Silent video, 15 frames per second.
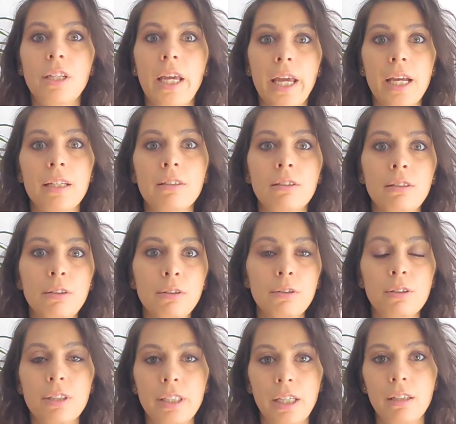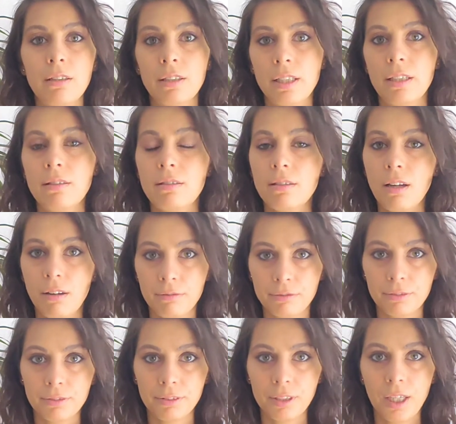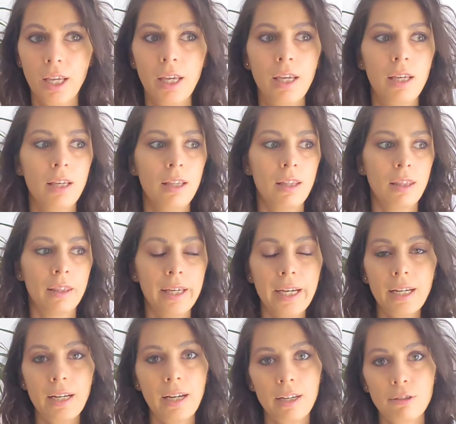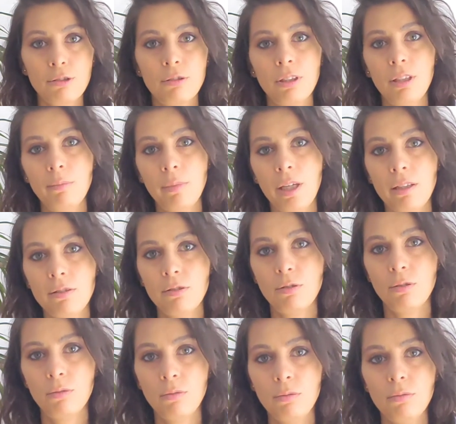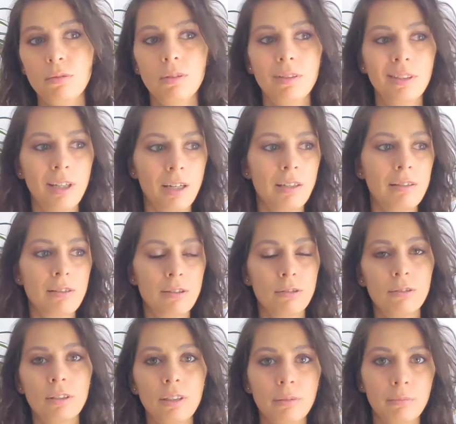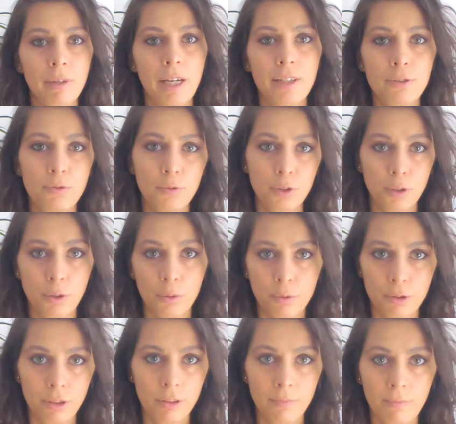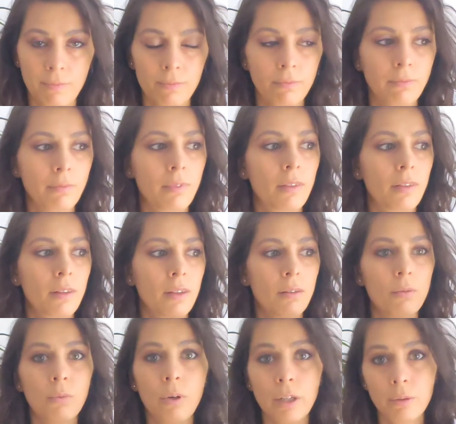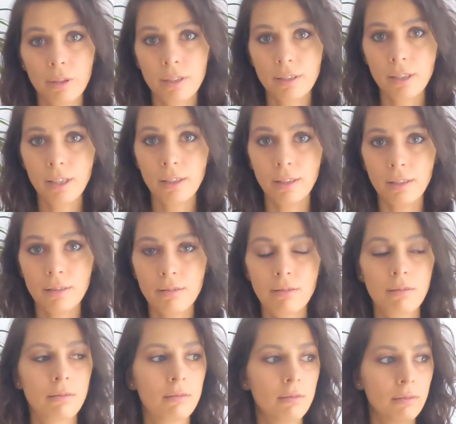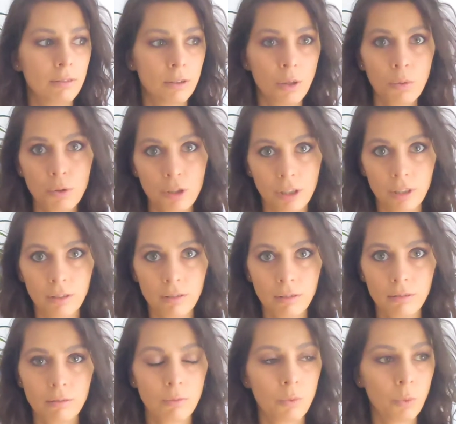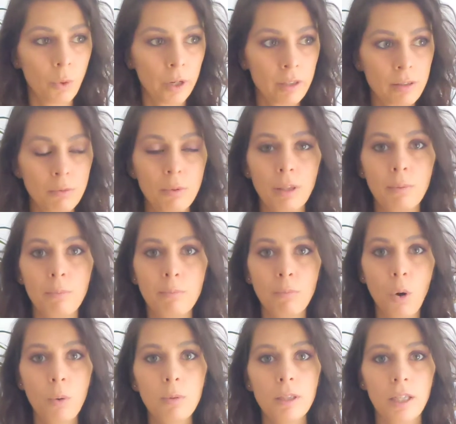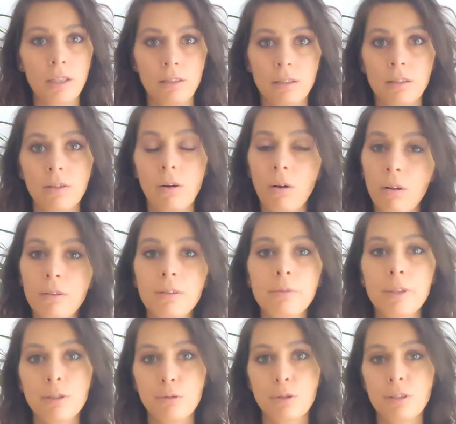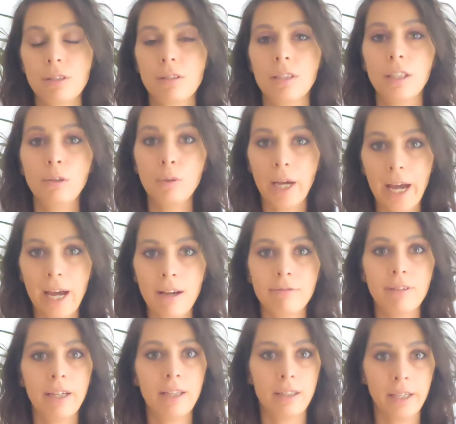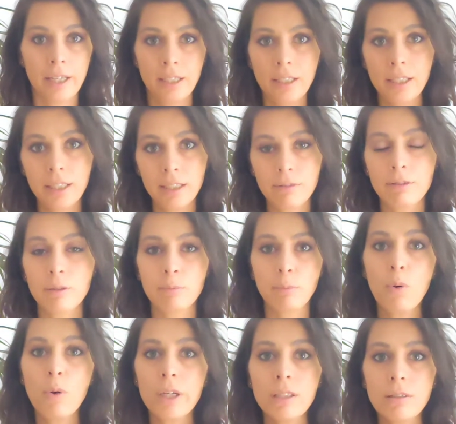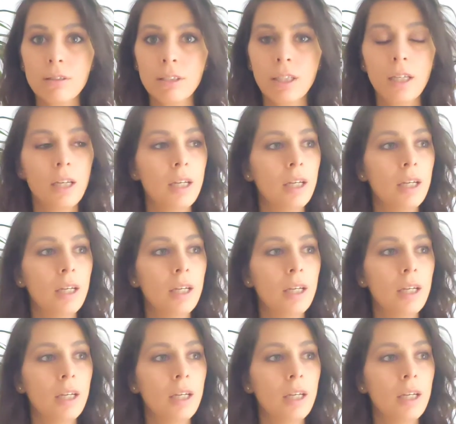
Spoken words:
even handle your day-to-day stuff, that actually makes you not necessarily a match for coaching. Why do I say this? Coaching works with mobilizing all the resources that you have at any given point